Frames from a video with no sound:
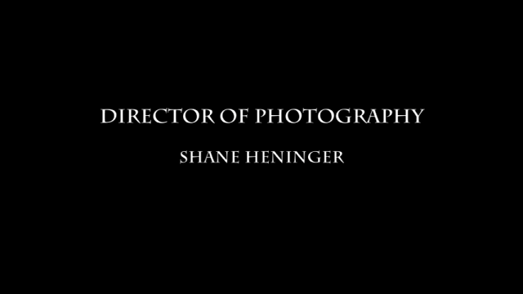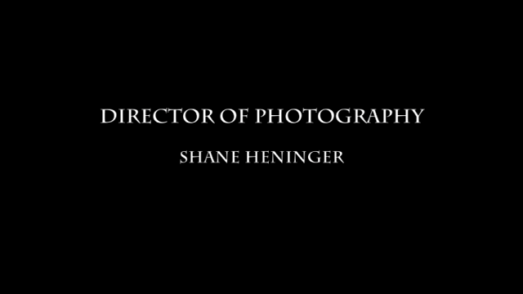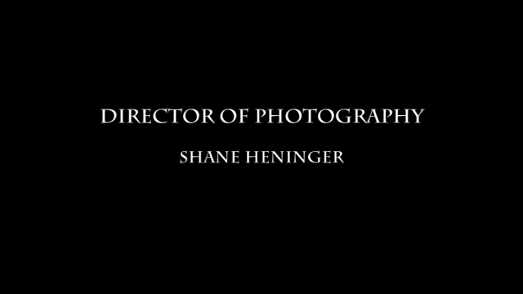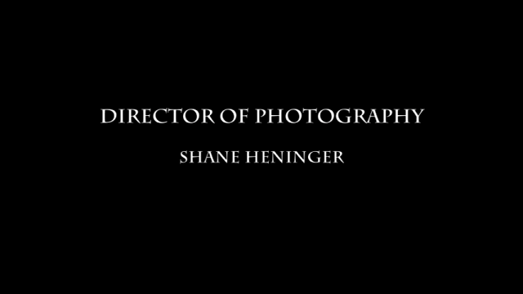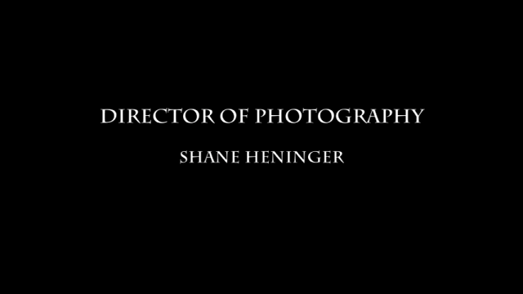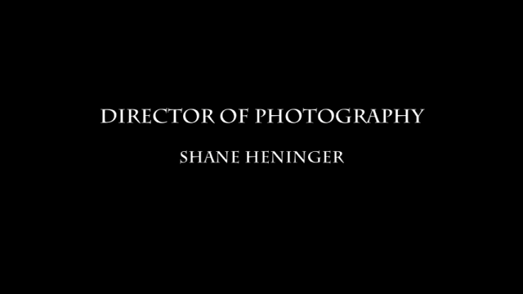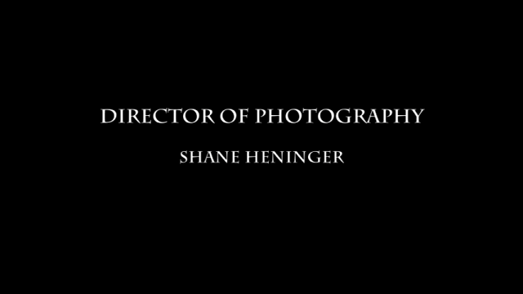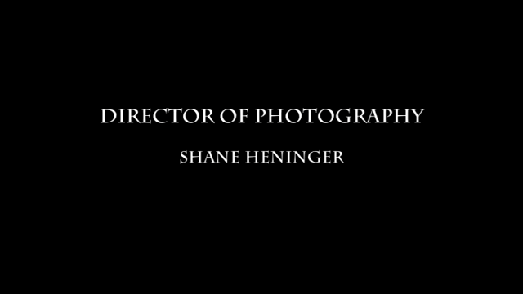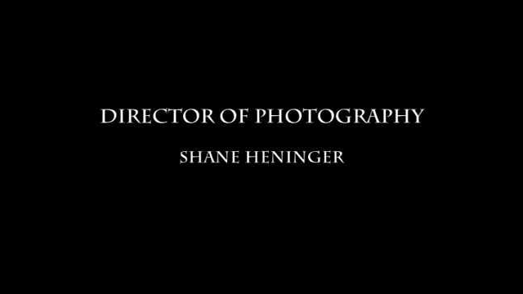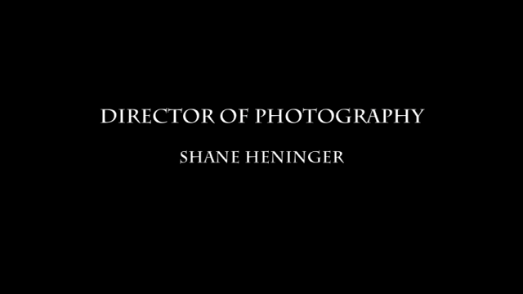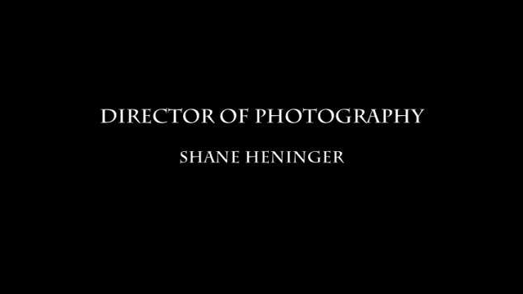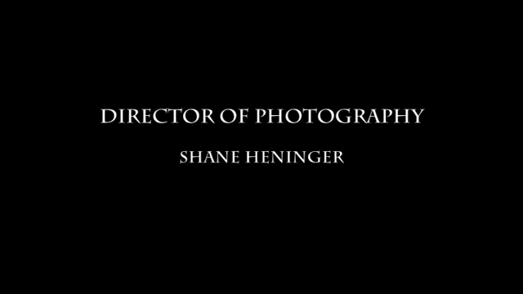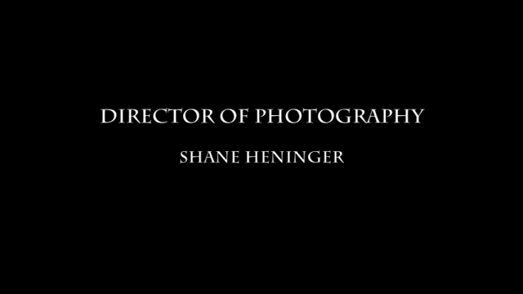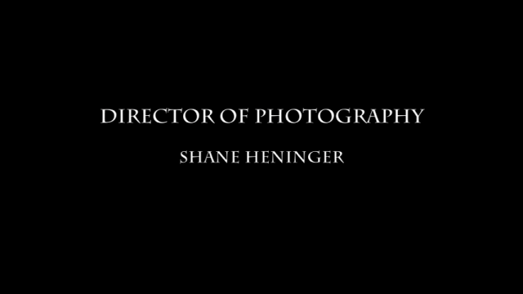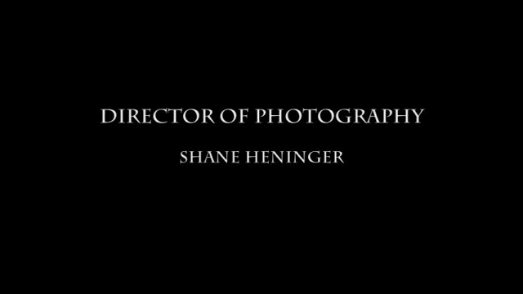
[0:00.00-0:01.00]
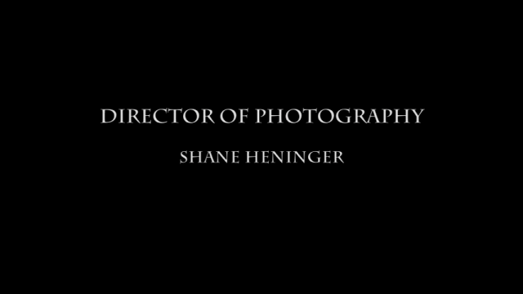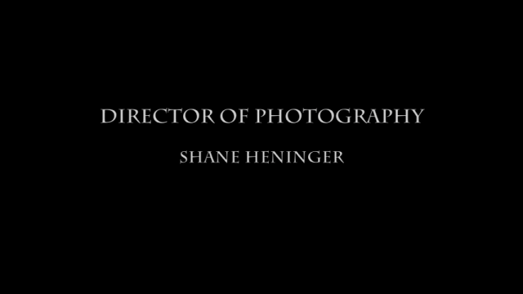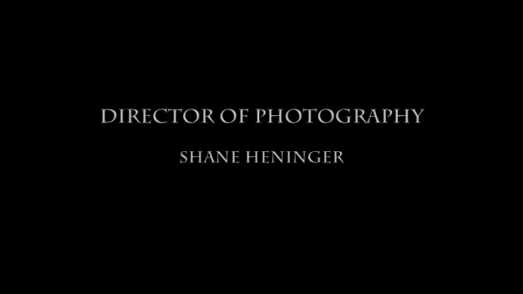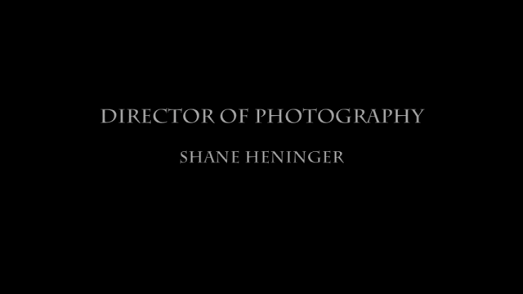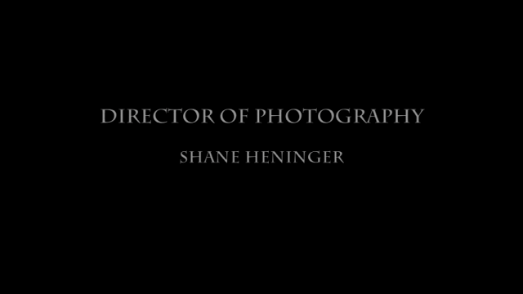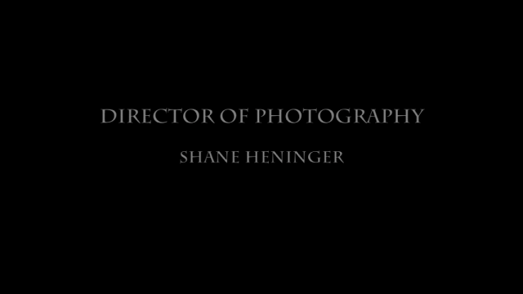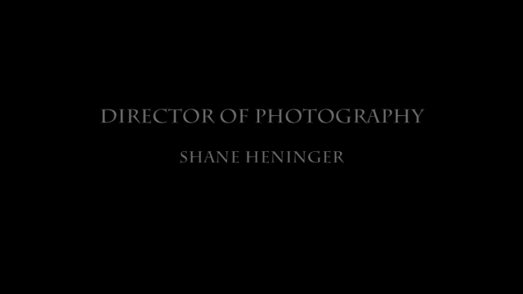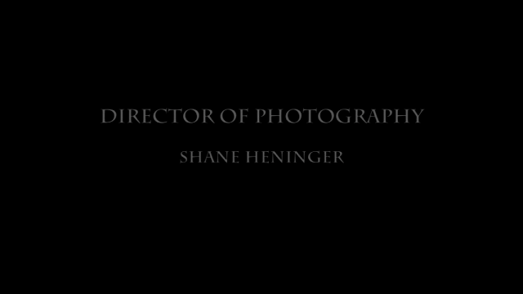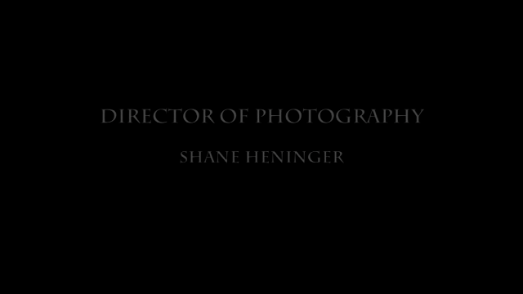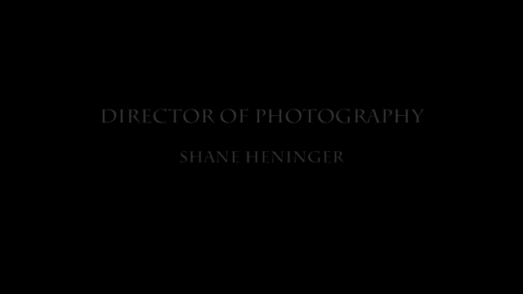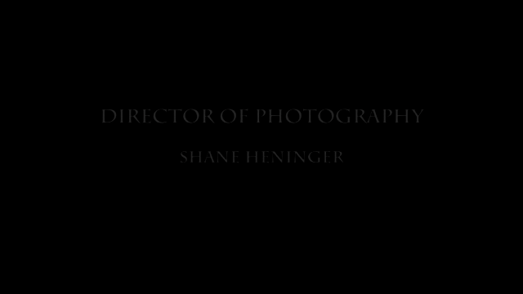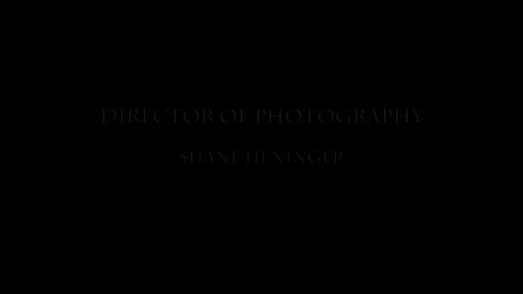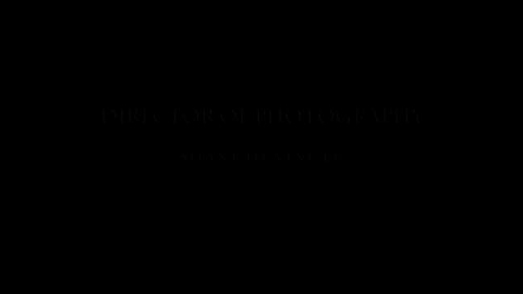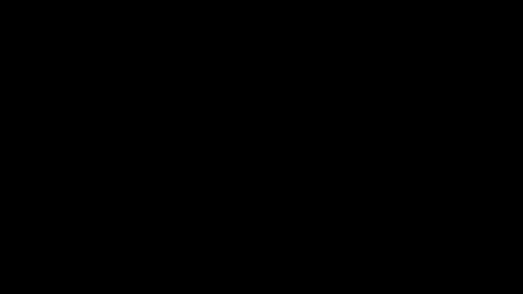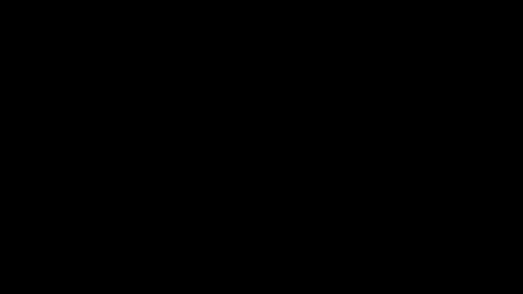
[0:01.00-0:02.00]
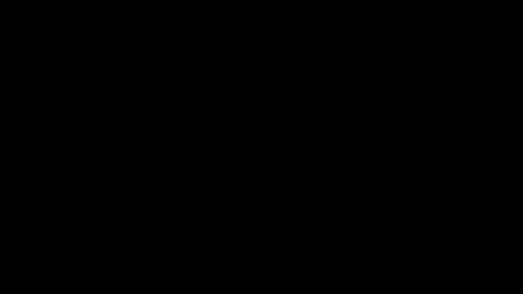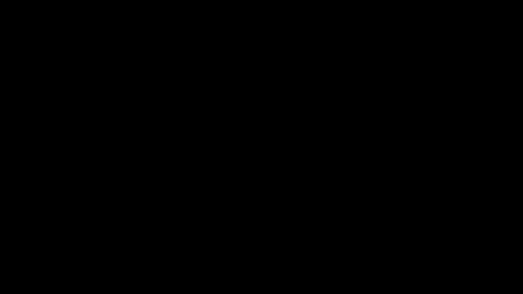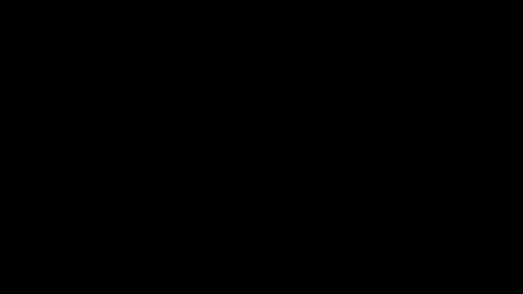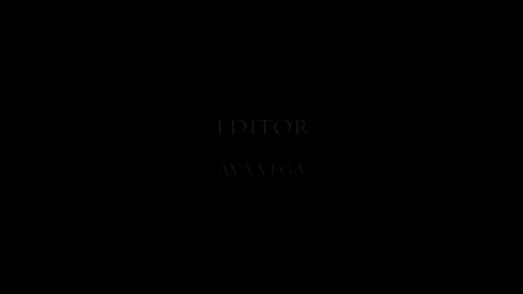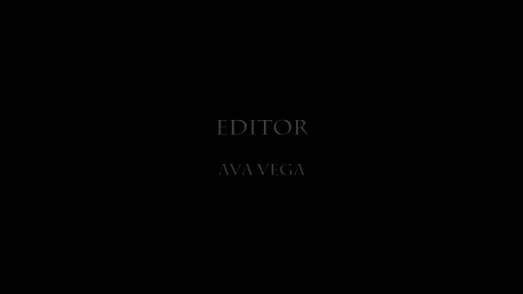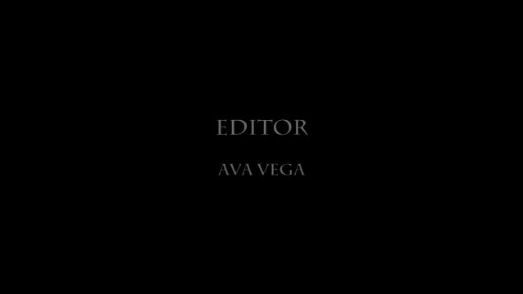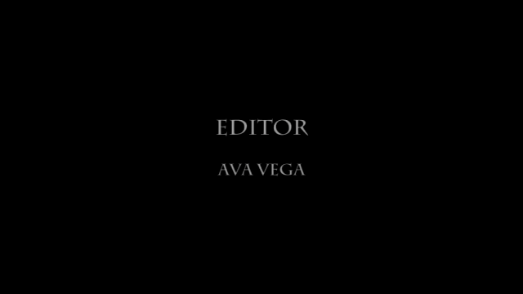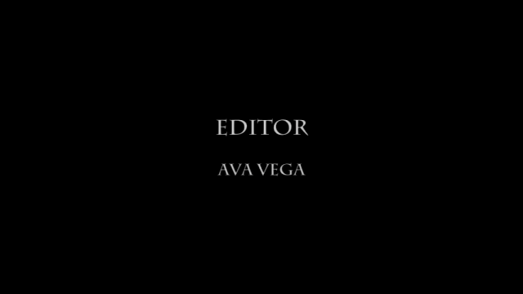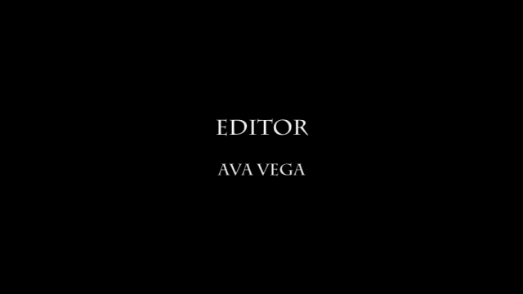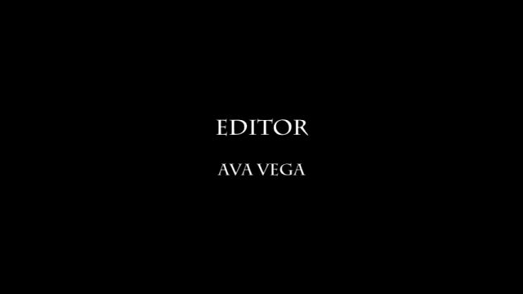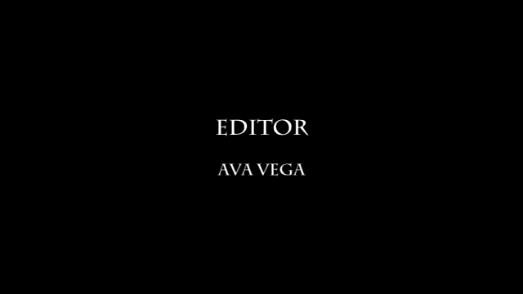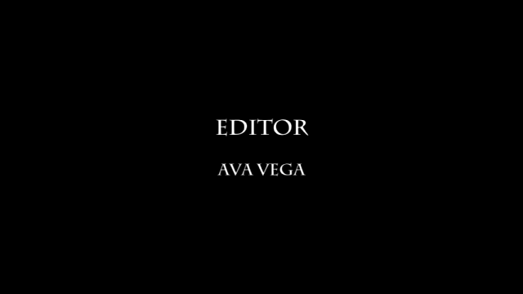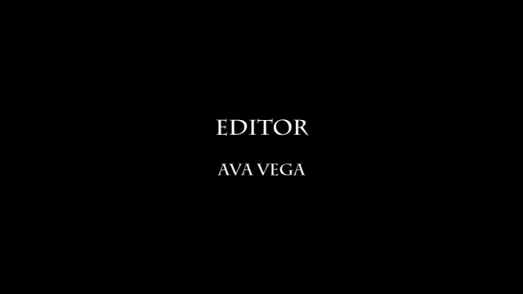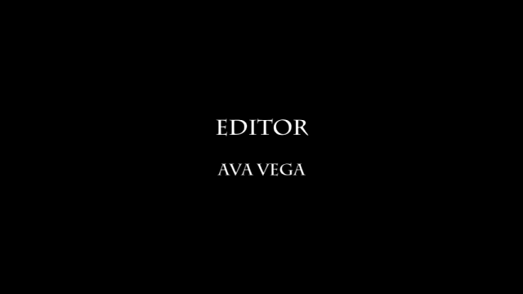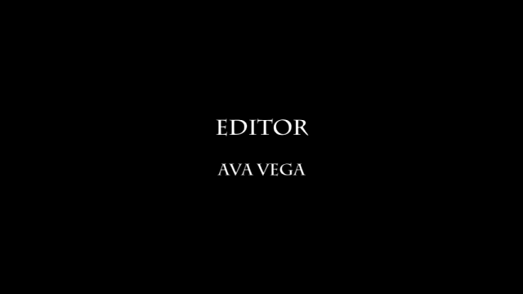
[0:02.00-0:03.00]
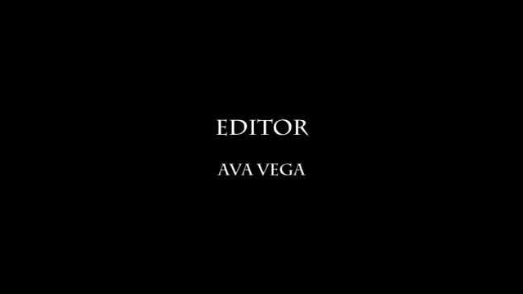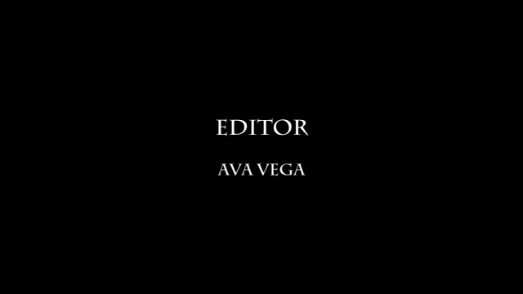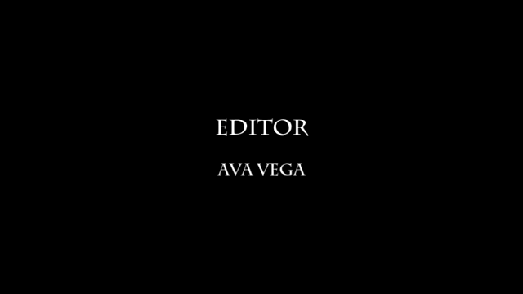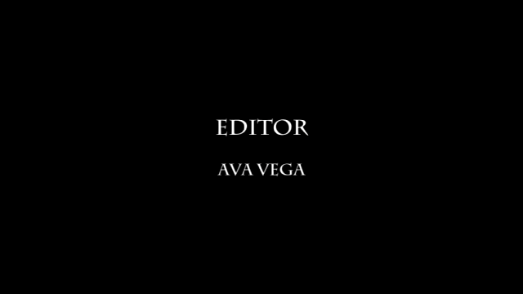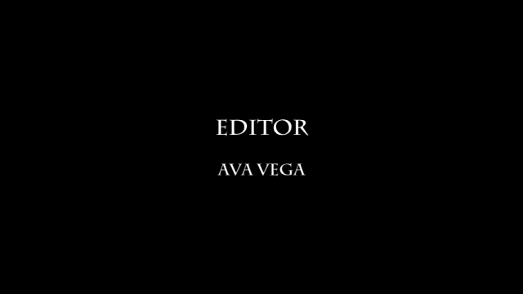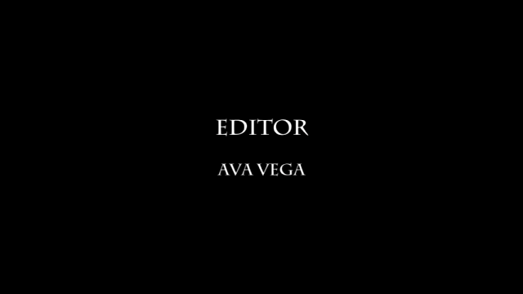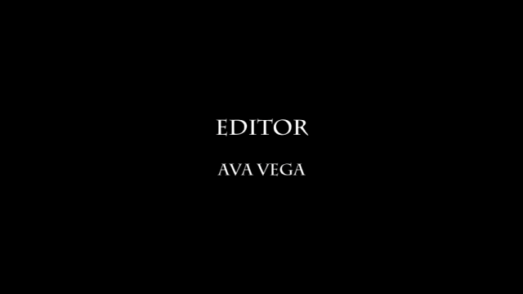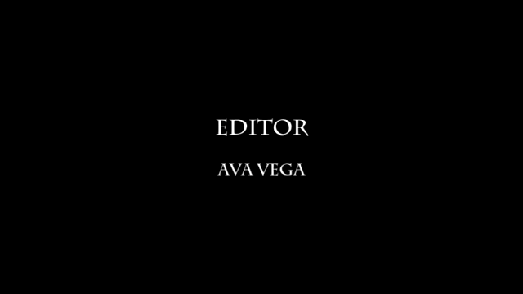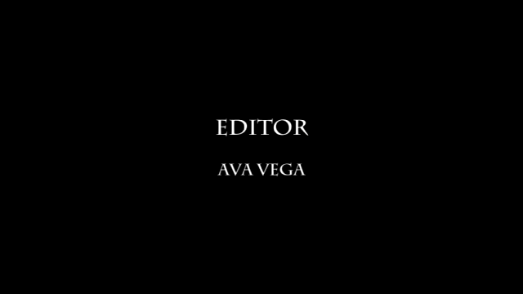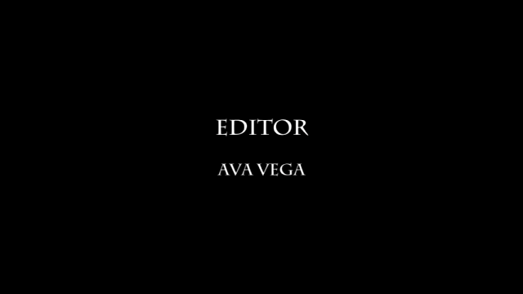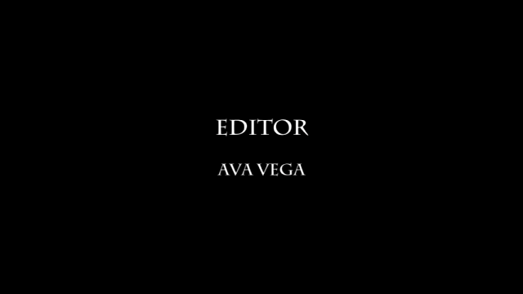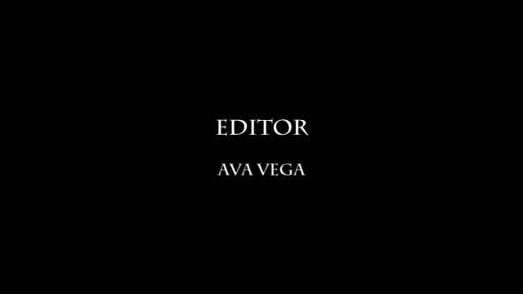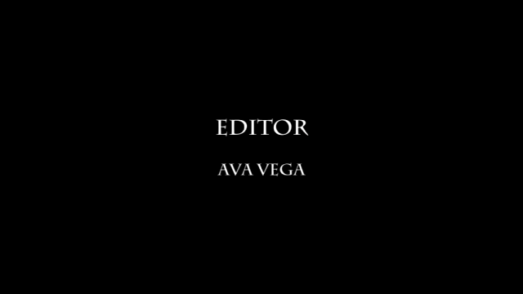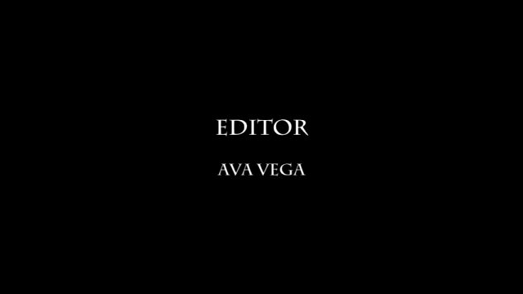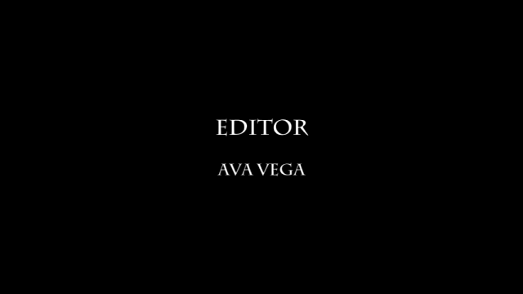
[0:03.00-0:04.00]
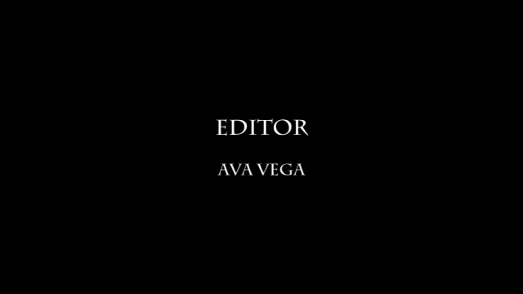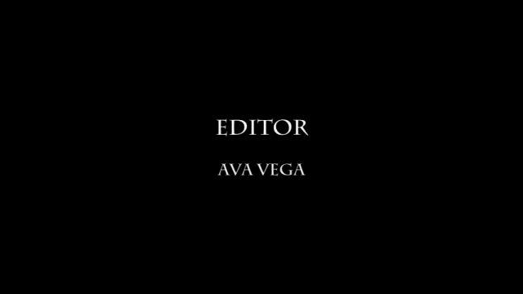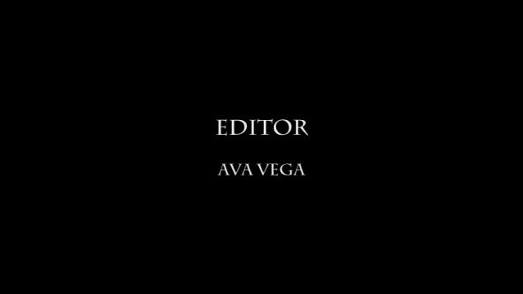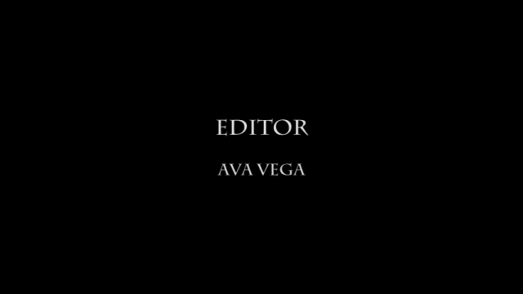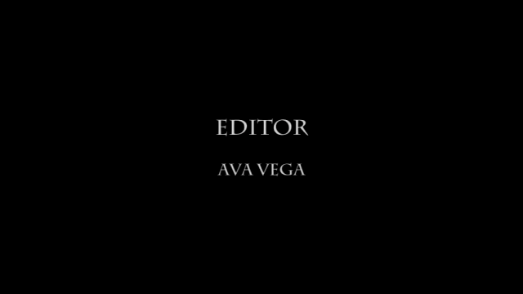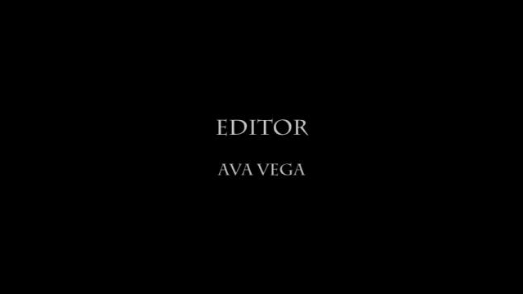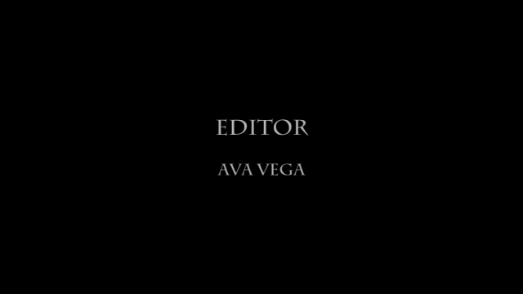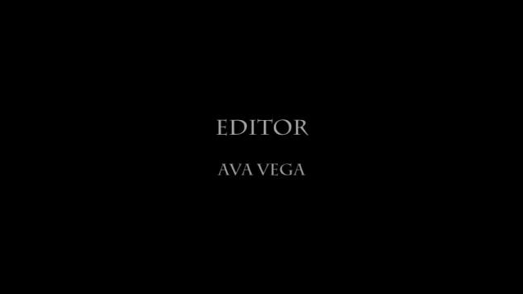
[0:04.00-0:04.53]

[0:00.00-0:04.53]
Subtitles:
Nobody's mouth can be seen.